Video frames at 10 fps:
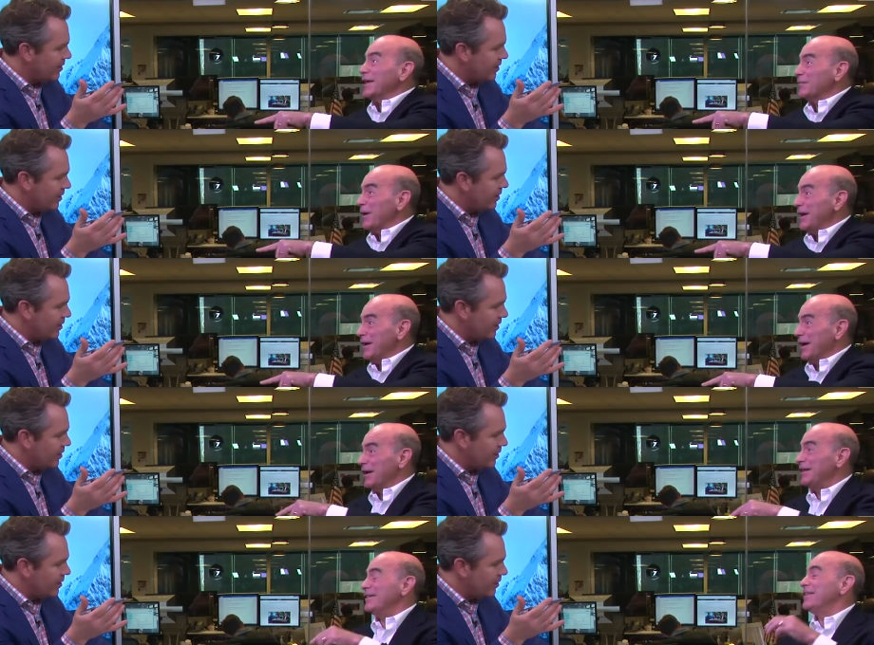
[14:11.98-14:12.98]
Speaker 1: gets paid on
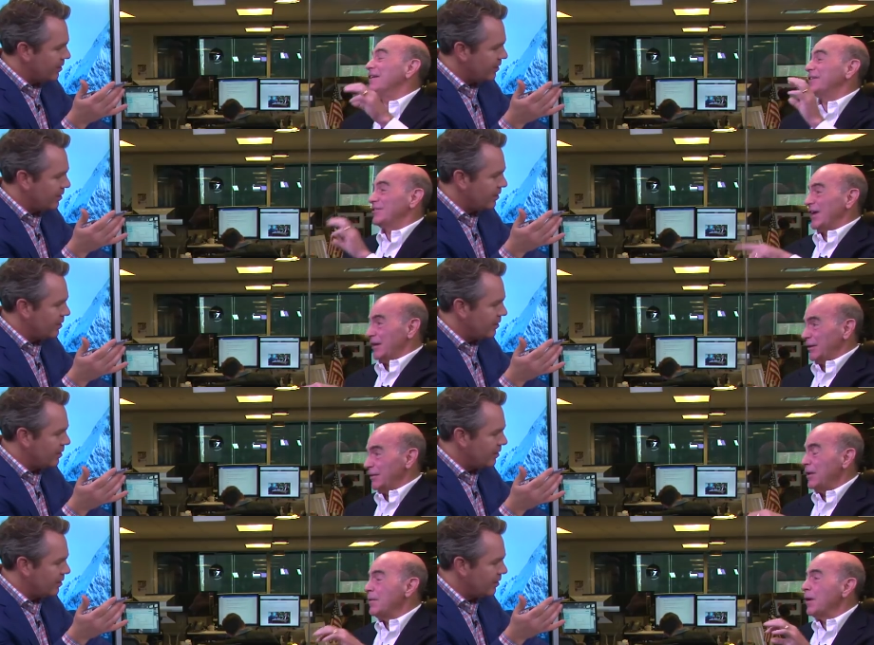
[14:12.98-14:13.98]
it. Yeah, that's exactly.
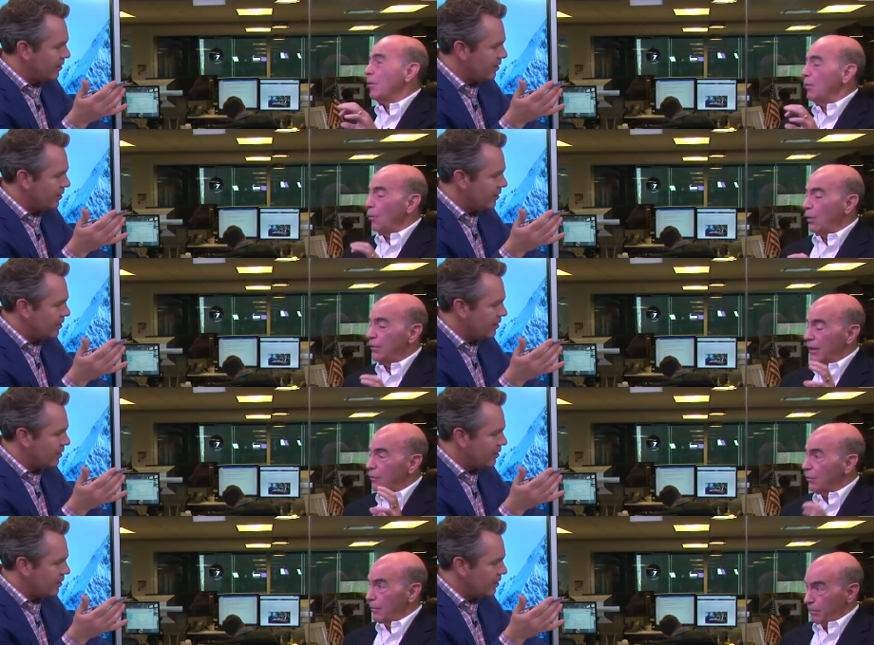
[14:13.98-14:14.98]

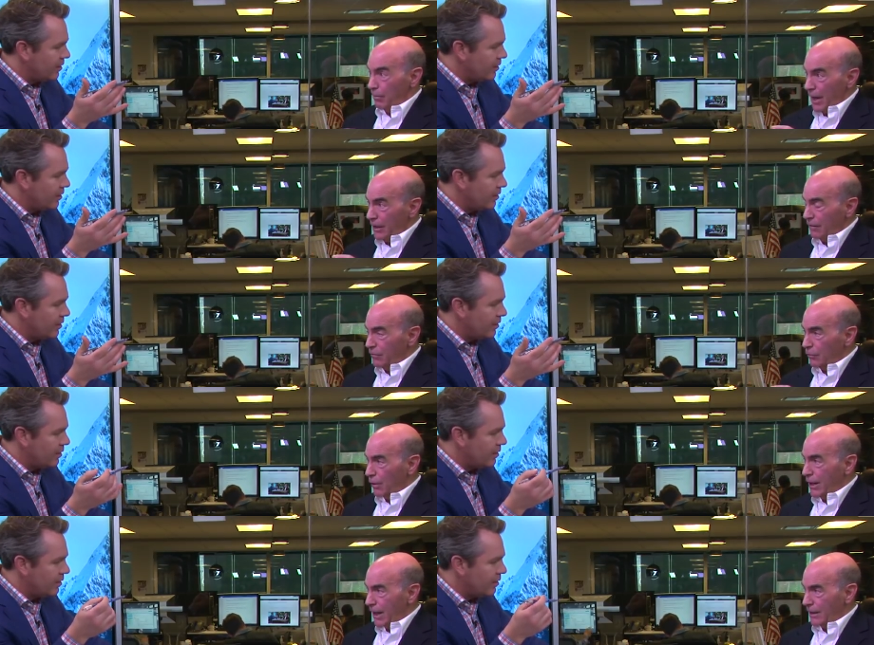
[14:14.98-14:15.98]
The many of the
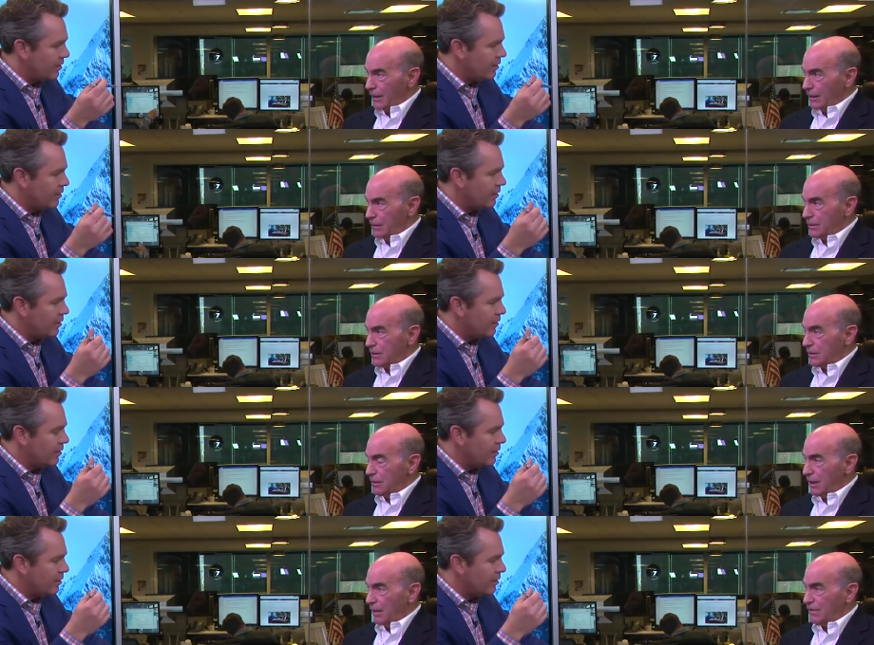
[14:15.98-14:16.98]
great ideas
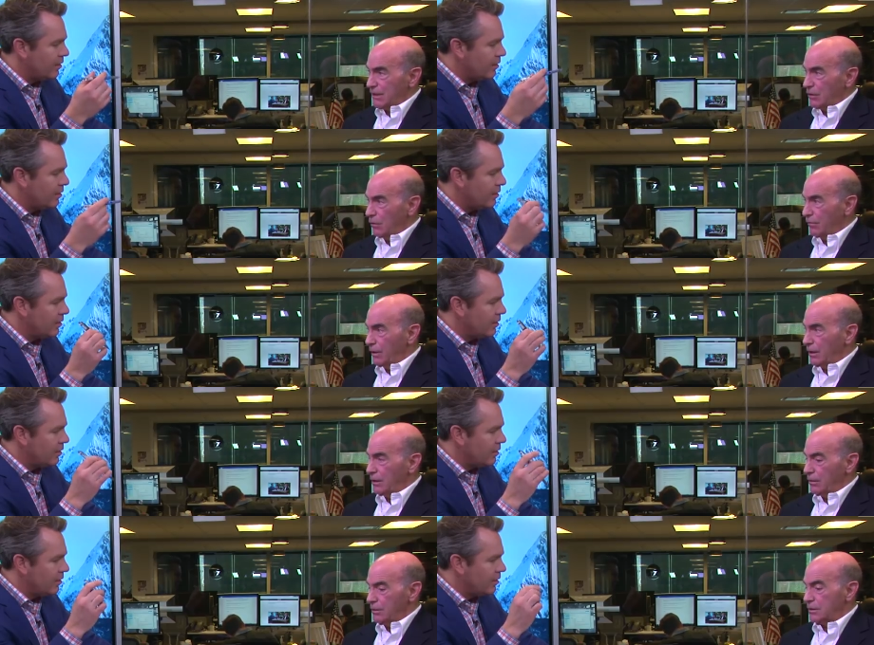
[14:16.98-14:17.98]
that I've seen over the
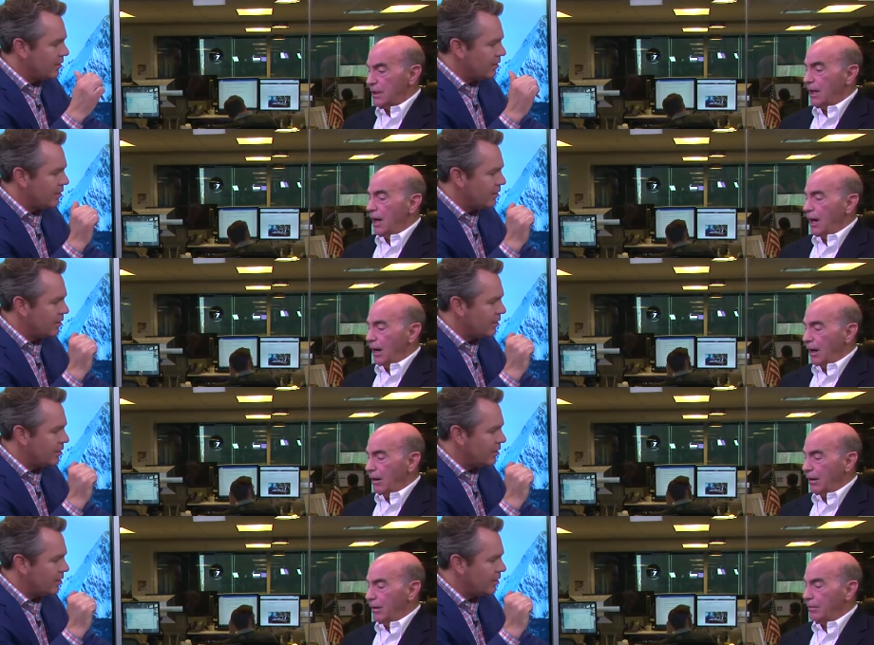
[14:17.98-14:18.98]
years
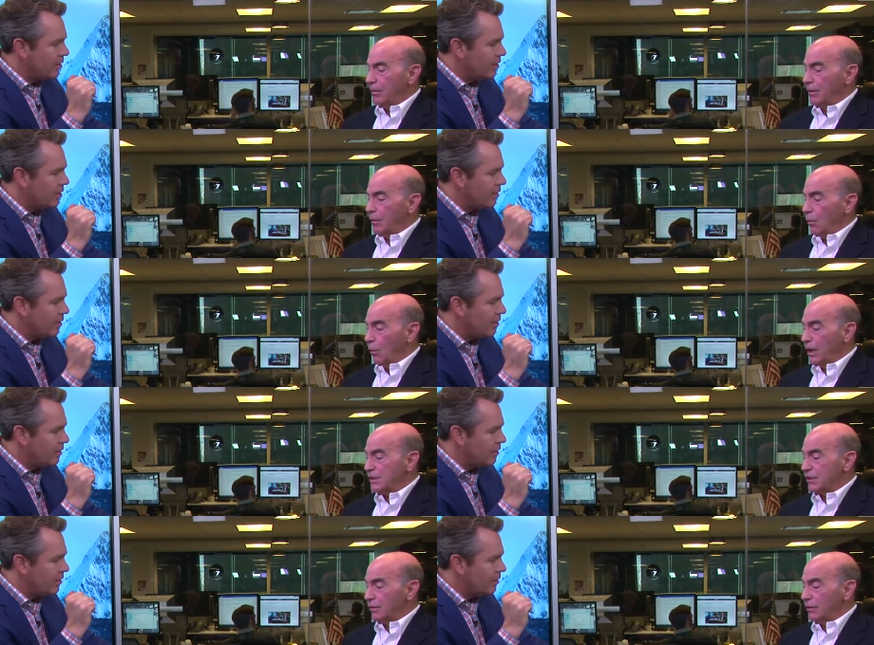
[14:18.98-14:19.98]
are
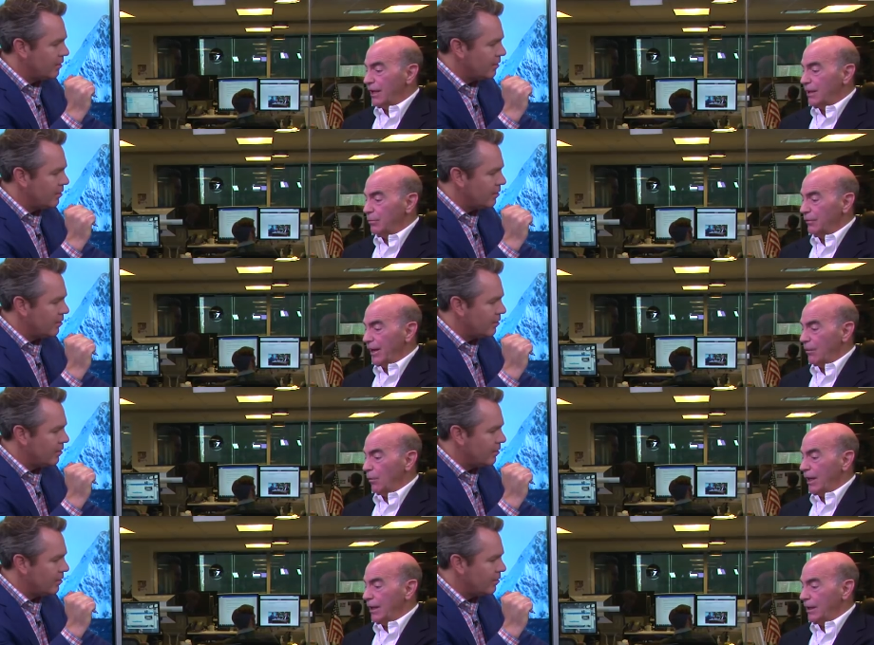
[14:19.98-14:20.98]
ones that are labeled that
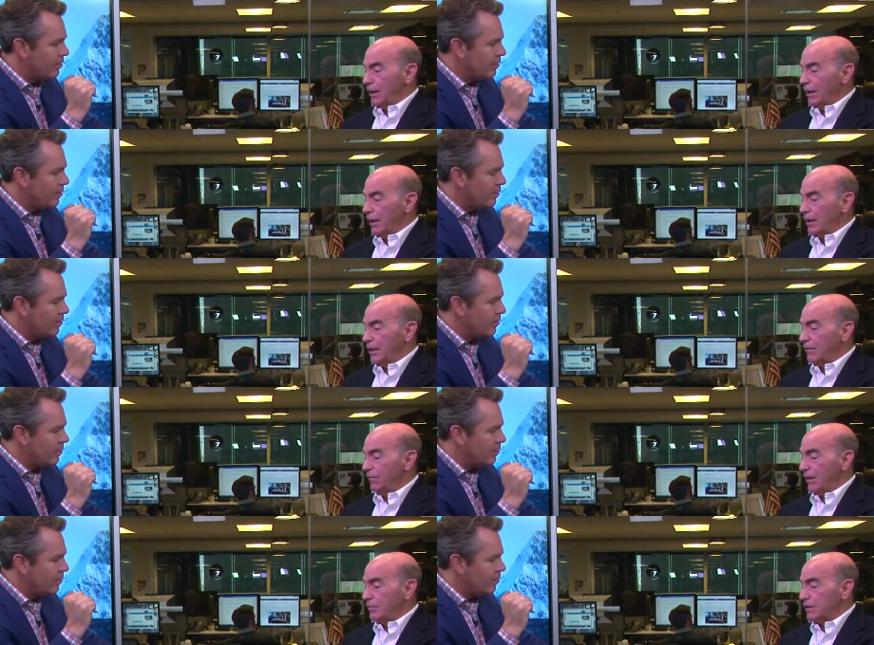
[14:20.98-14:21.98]
way and, and
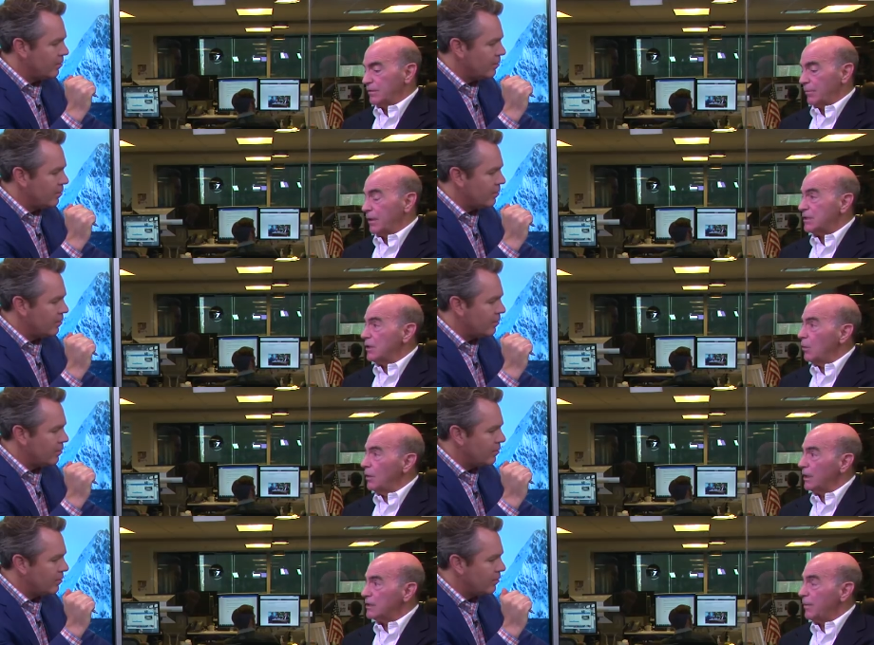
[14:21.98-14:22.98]
identify themselves because no
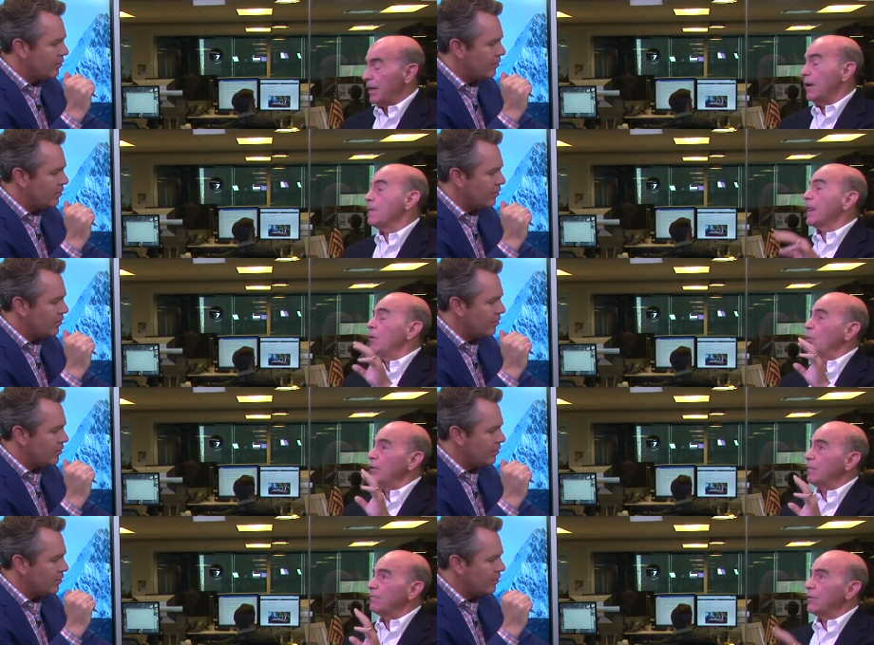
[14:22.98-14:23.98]
one gets paid
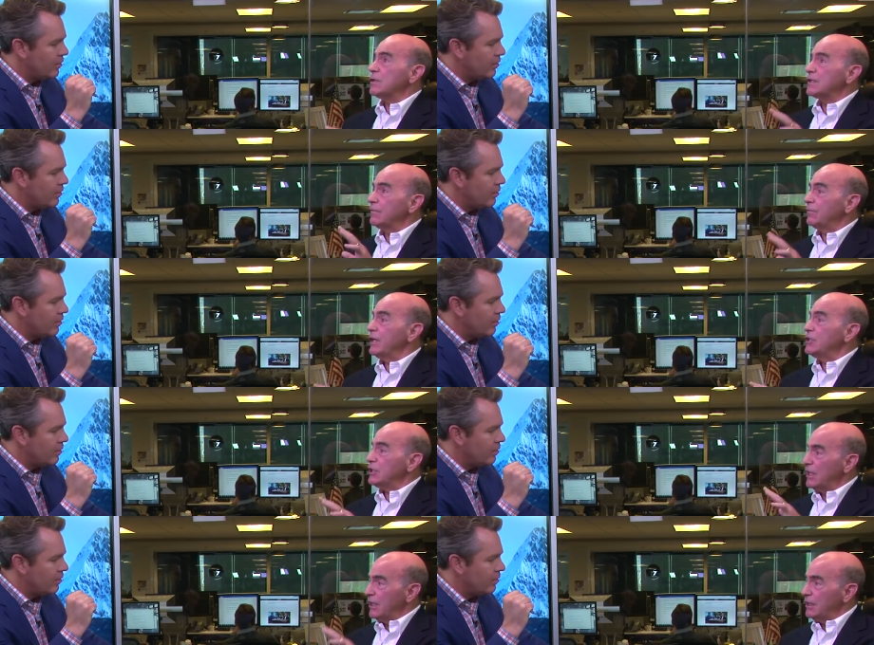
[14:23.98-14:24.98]
when the first
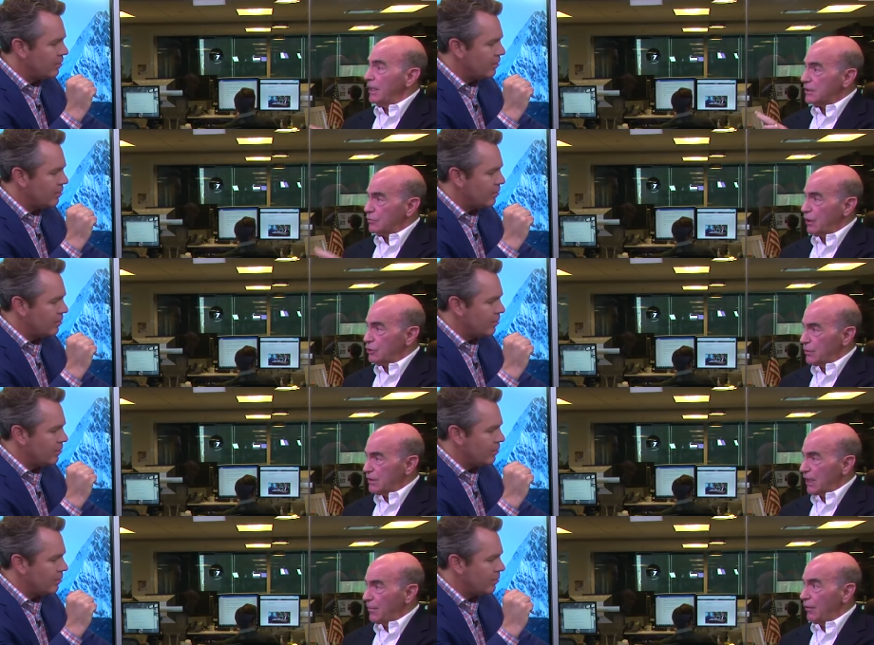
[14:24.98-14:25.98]
inflation index
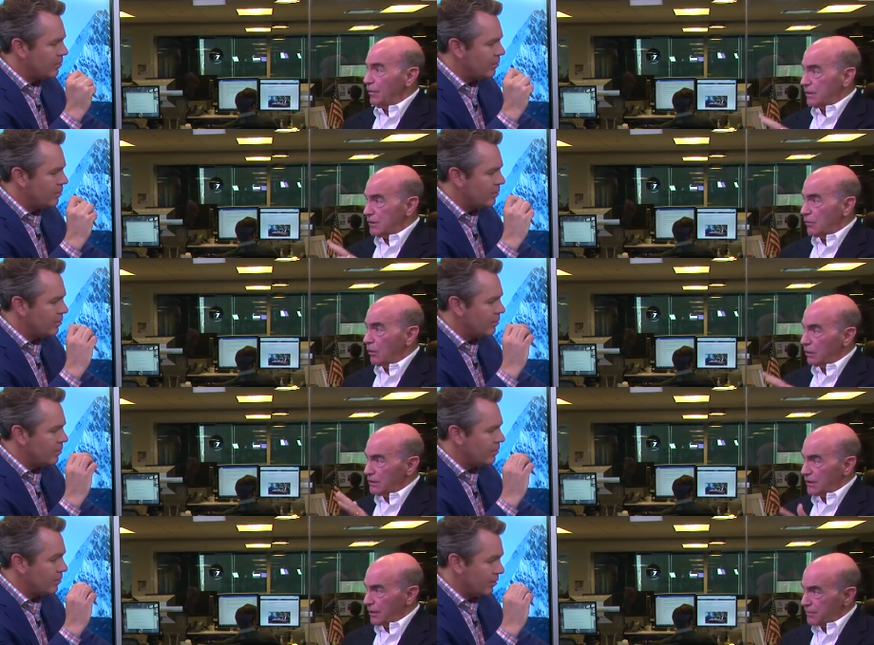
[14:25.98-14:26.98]
treasuries came out, the
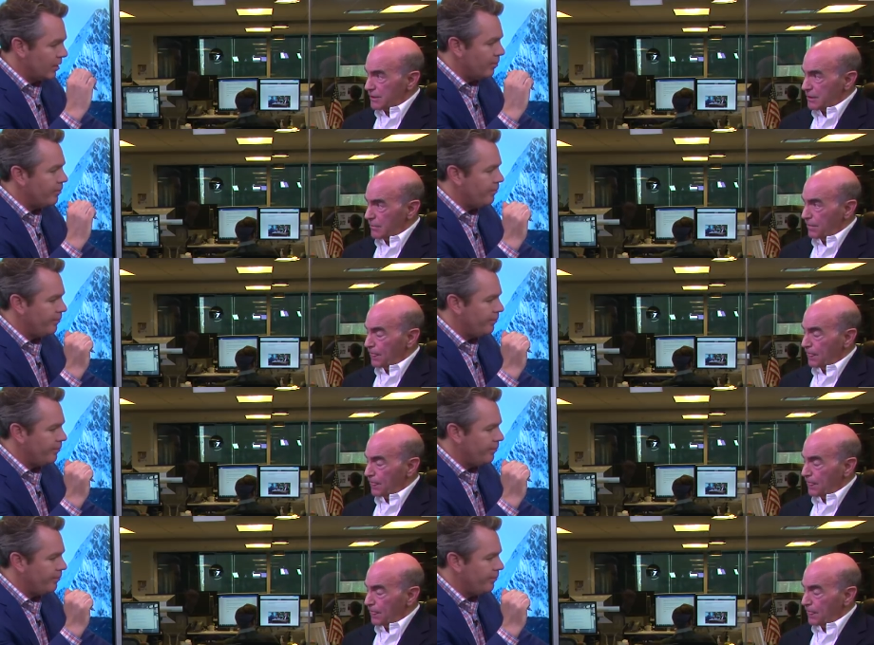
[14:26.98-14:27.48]
so-called TIPS, yep.